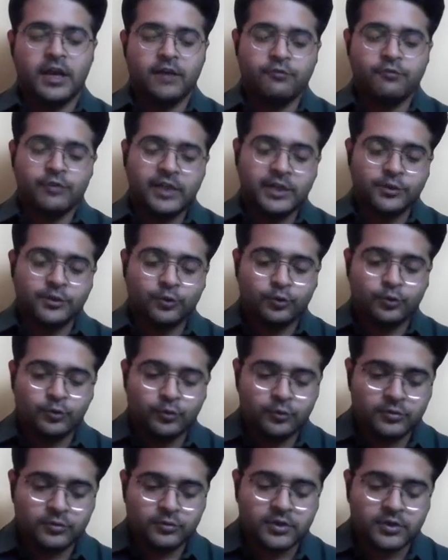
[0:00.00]
I would like to.
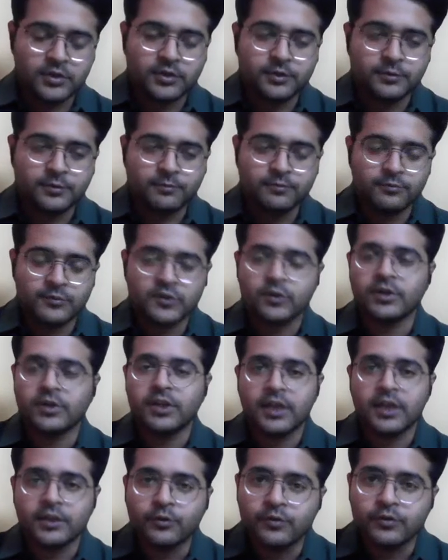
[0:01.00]
Um,
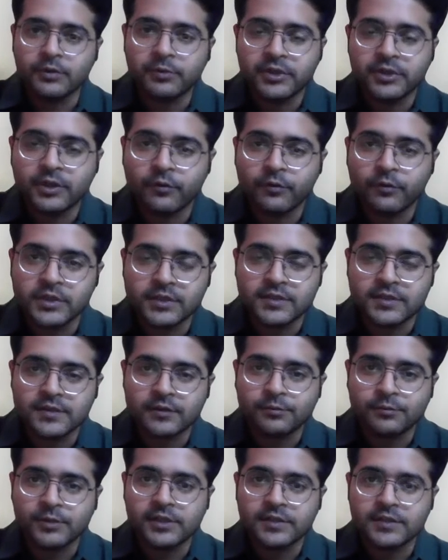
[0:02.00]
sorry, can you repeat the question,
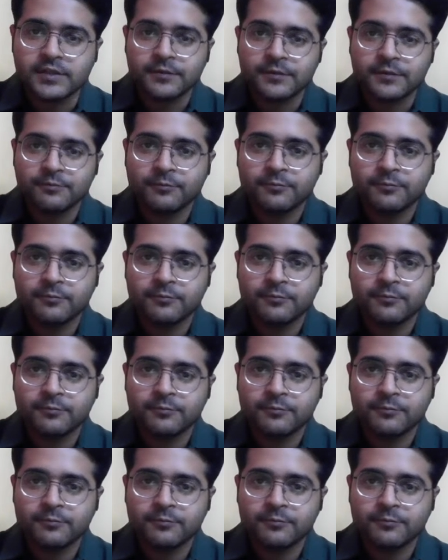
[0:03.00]
sir, please?